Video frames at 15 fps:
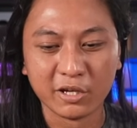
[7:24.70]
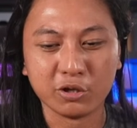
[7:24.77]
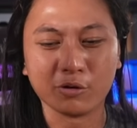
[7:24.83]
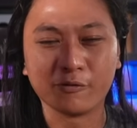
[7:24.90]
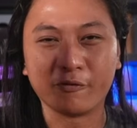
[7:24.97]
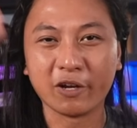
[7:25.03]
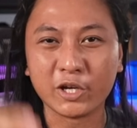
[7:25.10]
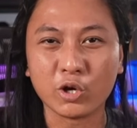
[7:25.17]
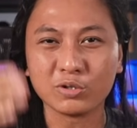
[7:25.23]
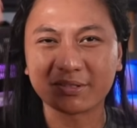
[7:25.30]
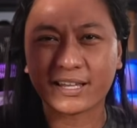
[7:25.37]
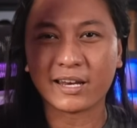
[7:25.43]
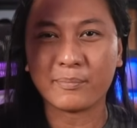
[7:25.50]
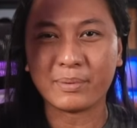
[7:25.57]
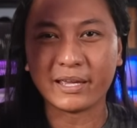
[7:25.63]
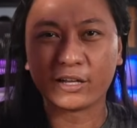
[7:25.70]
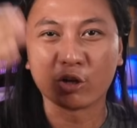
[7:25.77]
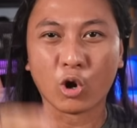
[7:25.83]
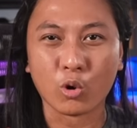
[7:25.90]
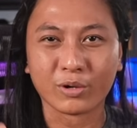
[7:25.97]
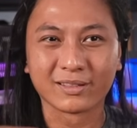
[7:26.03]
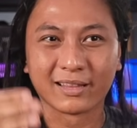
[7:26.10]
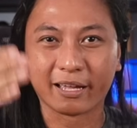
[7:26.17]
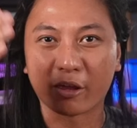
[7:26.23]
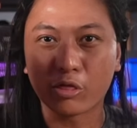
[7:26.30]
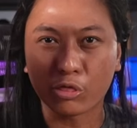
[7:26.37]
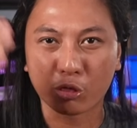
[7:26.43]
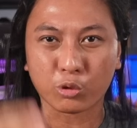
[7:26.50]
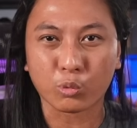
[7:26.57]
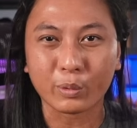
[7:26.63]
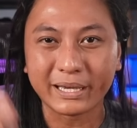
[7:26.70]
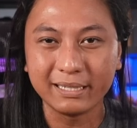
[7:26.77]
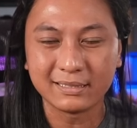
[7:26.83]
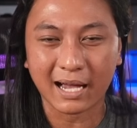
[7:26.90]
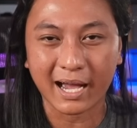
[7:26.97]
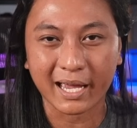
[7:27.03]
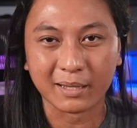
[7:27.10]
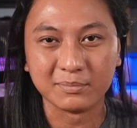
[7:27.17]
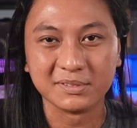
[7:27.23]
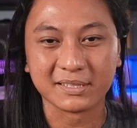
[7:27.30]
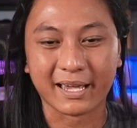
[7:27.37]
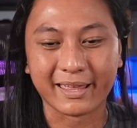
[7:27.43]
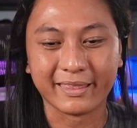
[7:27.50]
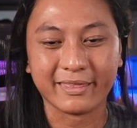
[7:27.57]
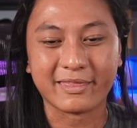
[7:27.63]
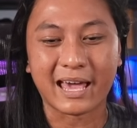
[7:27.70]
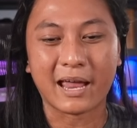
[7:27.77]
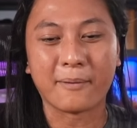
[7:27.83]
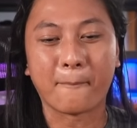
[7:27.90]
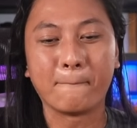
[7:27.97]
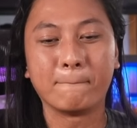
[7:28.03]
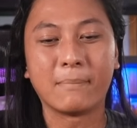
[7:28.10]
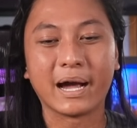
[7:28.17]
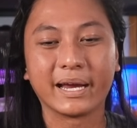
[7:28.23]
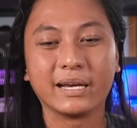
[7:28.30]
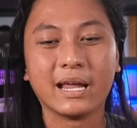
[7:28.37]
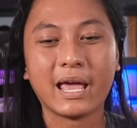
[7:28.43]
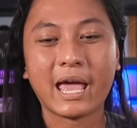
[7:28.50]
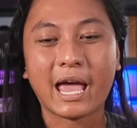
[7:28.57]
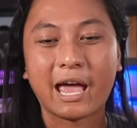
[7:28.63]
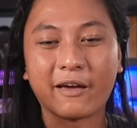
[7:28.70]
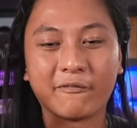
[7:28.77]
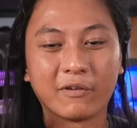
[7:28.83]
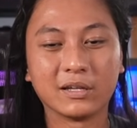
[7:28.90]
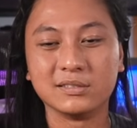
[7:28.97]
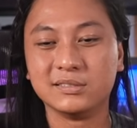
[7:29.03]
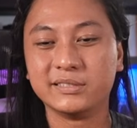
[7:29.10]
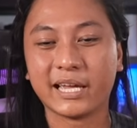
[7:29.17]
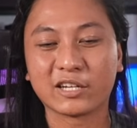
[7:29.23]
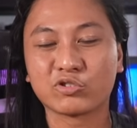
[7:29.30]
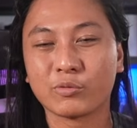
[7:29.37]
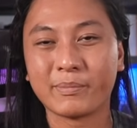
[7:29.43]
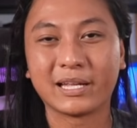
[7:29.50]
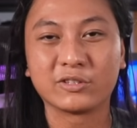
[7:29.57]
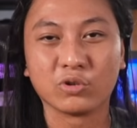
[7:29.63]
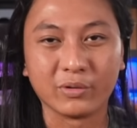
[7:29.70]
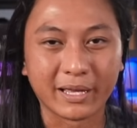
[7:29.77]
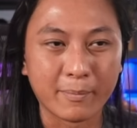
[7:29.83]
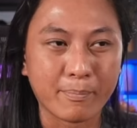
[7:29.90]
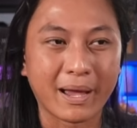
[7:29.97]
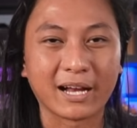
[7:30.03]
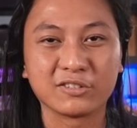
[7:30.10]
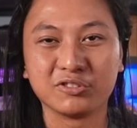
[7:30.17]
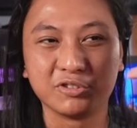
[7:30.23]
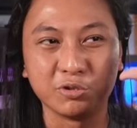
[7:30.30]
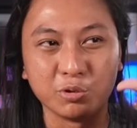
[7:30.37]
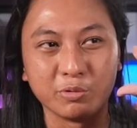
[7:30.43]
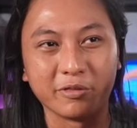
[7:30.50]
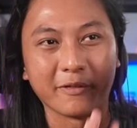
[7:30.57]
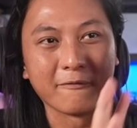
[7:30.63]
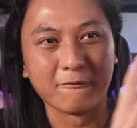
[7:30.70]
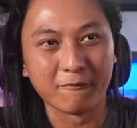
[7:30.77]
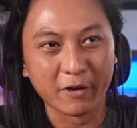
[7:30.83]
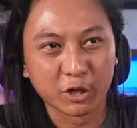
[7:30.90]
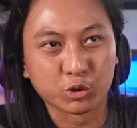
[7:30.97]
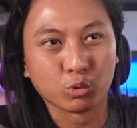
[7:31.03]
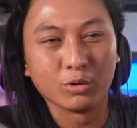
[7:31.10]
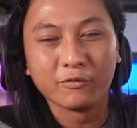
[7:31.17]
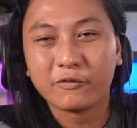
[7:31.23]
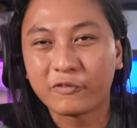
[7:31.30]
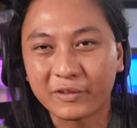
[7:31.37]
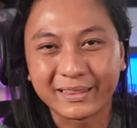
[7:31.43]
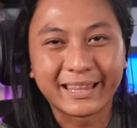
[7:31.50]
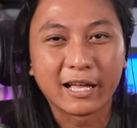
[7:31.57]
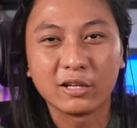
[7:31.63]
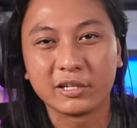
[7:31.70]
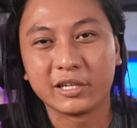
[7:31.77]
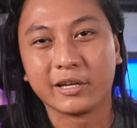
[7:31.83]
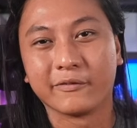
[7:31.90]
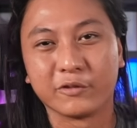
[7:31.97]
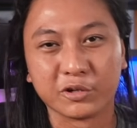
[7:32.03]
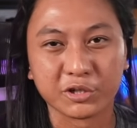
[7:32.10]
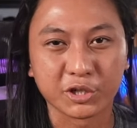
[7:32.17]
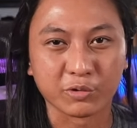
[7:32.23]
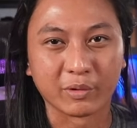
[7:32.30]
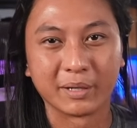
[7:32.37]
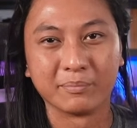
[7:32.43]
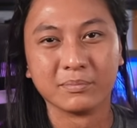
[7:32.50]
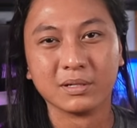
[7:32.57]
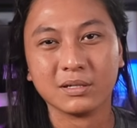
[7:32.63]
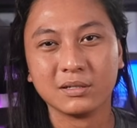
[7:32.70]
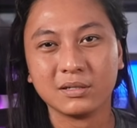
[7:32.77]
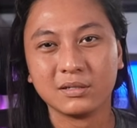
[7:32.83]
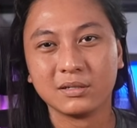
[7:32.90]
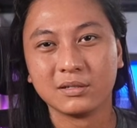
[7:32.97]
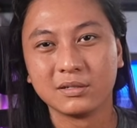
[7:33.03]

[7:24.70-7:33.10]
your video is going to be encoded like 3 times, and that might have a detrimental impact to the visual fidelity of your stream. Now, you can